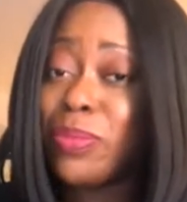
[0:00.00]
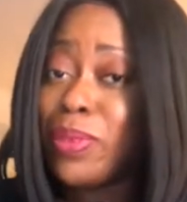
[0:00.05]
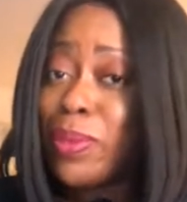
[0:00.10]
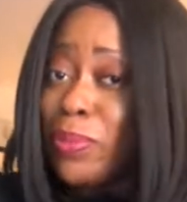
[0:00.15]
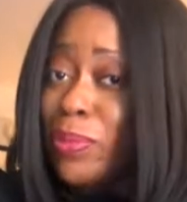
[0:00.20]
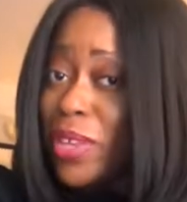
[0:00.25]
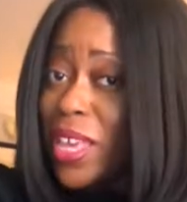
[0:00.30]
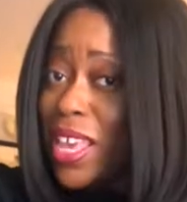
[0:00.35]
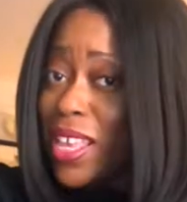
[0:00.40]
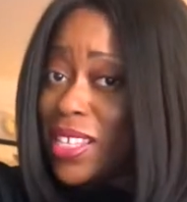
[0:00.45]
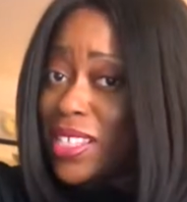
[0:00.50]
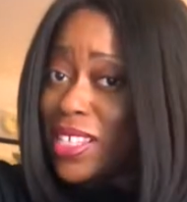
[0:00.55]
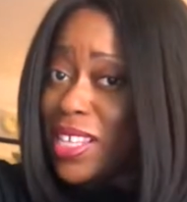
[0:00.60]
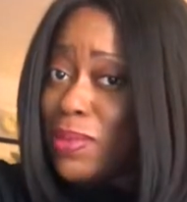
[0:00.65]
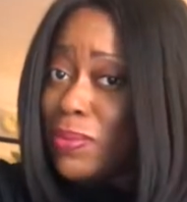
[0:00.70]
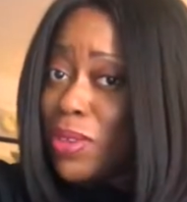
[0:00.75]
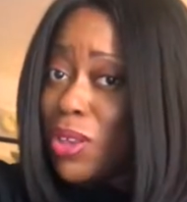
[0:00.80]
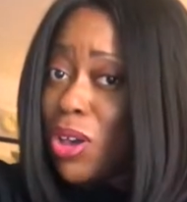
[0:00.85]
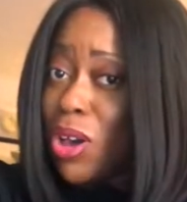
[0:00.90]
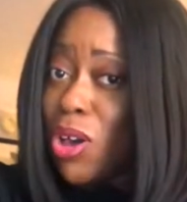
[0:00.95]
People can't
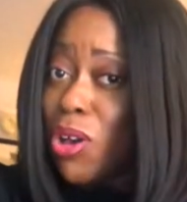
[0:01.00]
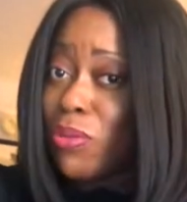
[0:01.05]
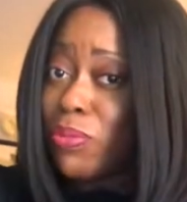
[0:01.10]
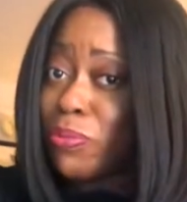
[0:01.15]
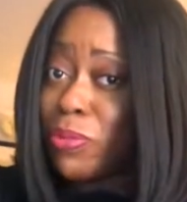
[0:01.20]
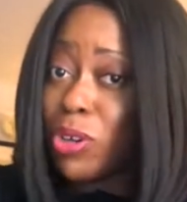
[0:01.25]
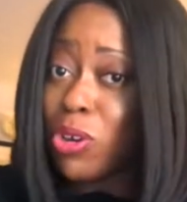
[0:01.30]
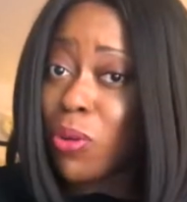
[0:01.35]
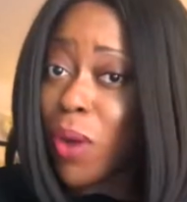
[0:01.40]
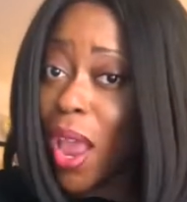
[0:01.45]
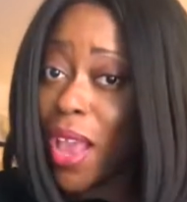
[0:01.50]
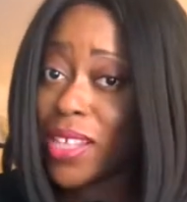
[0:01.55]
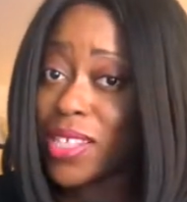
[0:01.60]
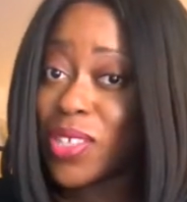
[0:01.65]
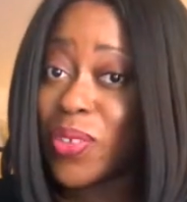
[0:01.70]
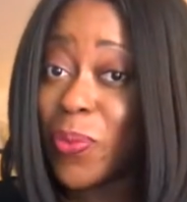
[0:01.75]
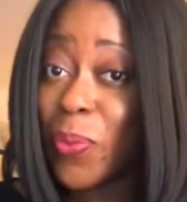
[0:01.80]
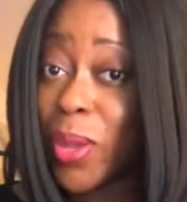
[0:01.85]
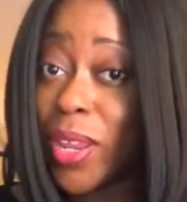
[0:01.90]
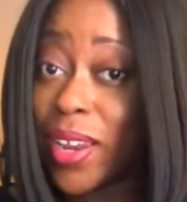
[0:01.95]
see me all cracks
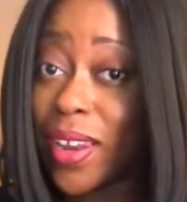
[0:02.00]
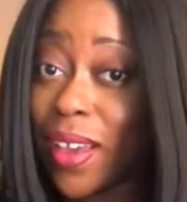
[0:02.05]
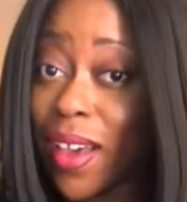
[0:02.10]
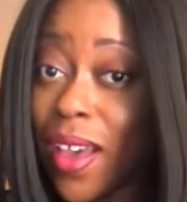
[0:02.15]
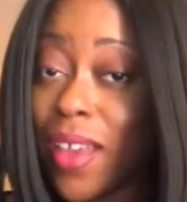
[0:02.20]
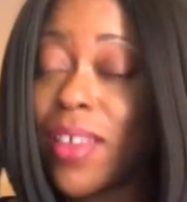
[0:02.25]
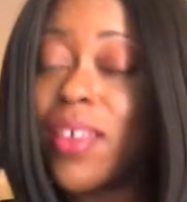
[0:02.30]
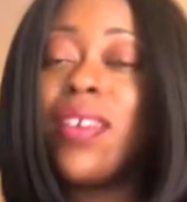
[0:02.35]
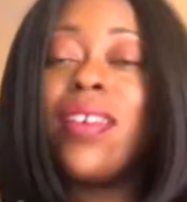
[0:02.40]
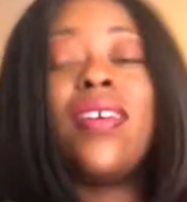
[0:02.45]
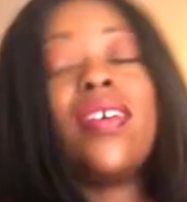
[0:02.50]
and whatnot.